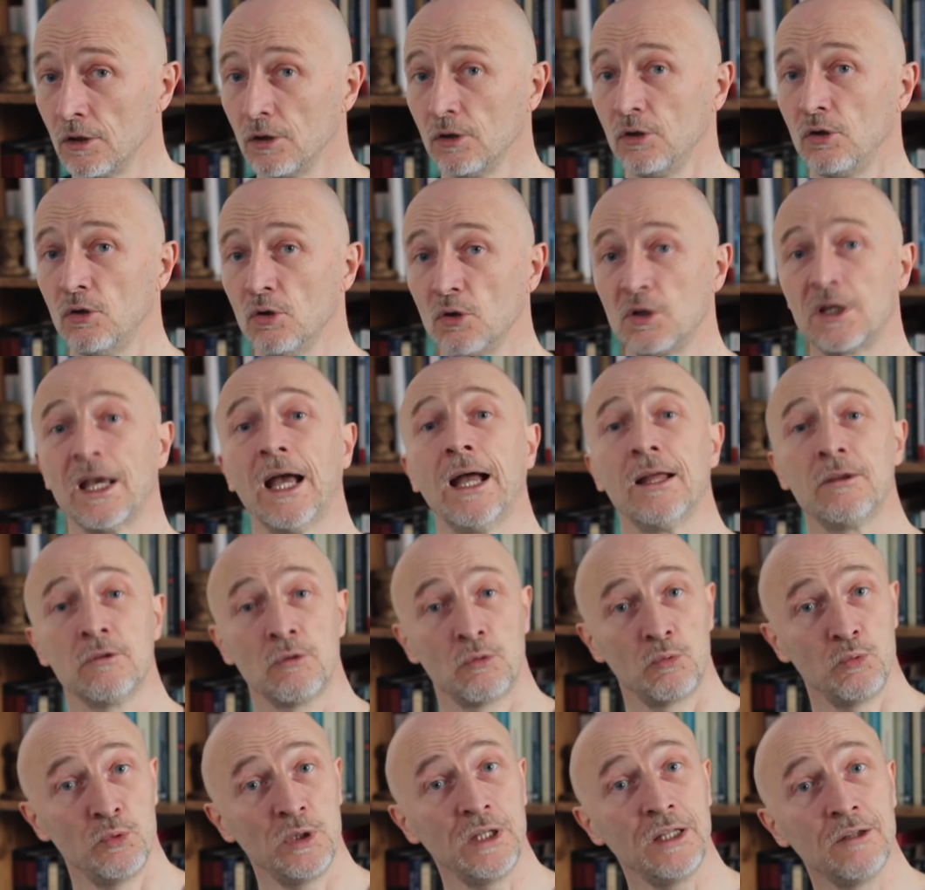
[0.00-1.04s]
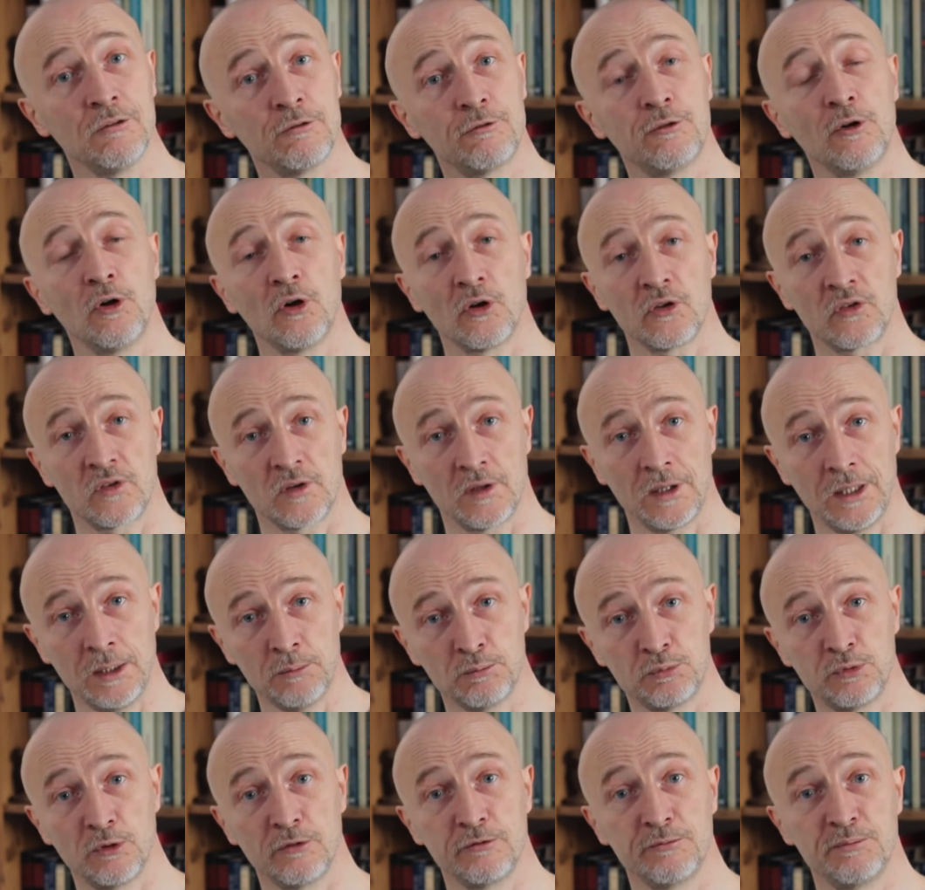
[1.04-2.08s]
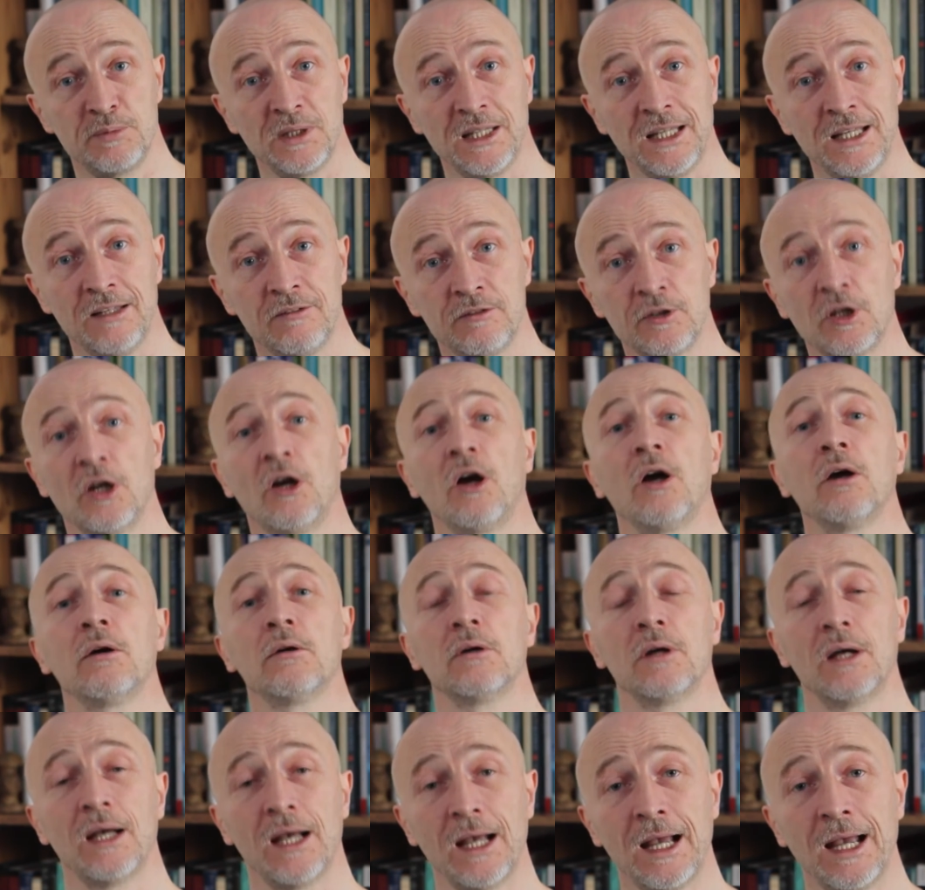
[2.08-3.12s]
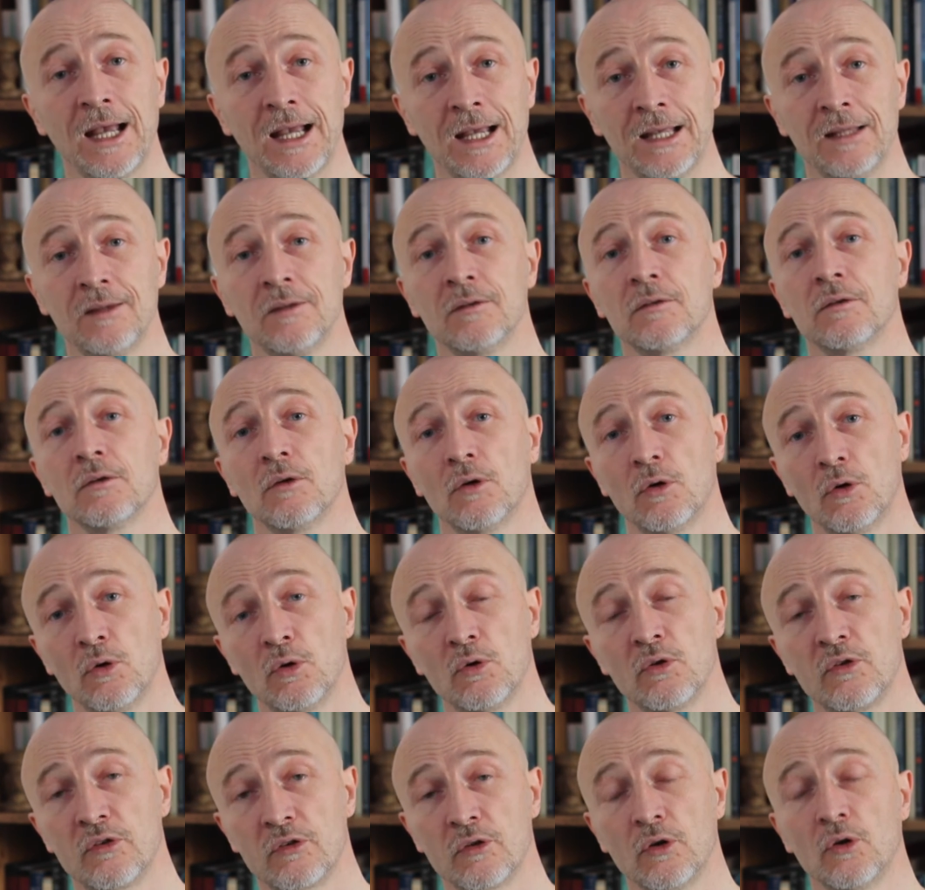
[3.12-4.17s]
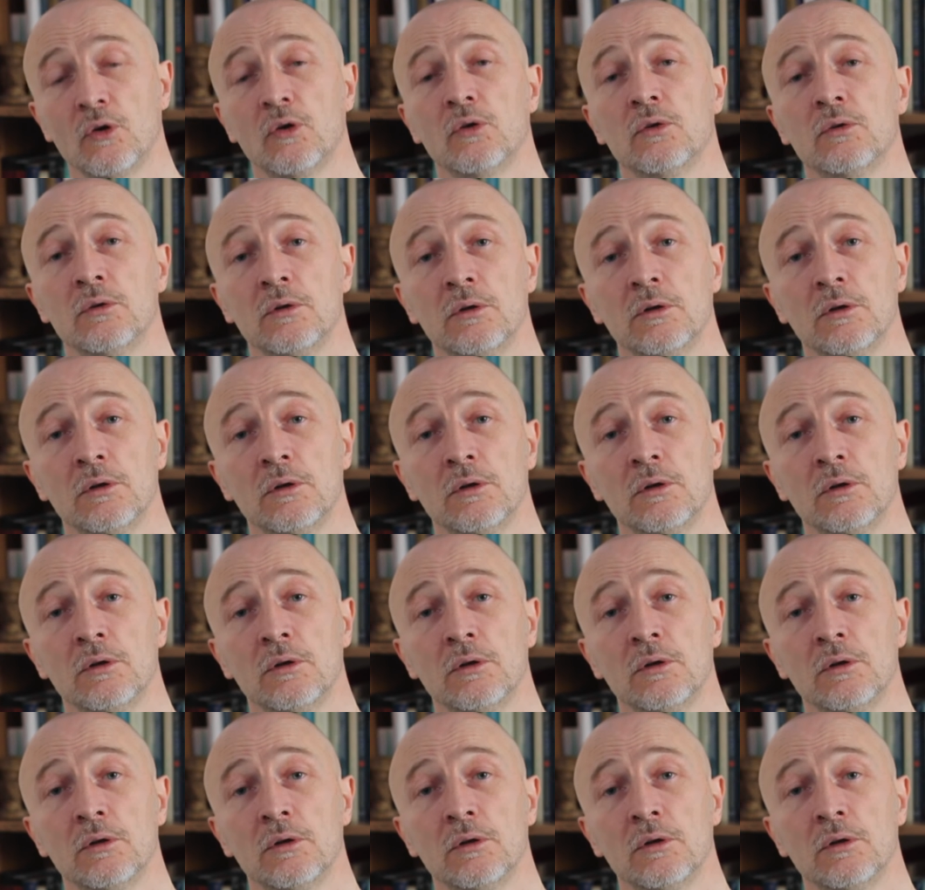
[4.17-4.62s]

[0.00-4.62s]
you can reinforce improved behavior and also